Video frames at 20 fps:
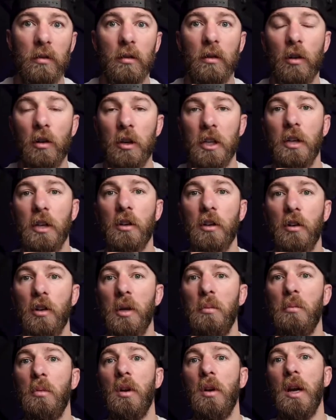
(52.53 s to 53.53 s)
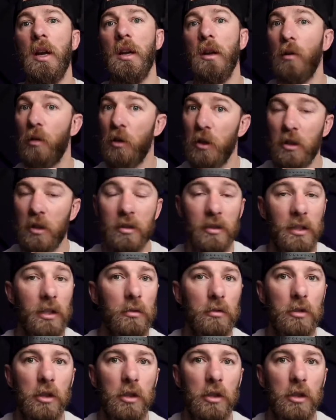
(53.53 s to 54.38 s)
earning your Green Beret or your SEAL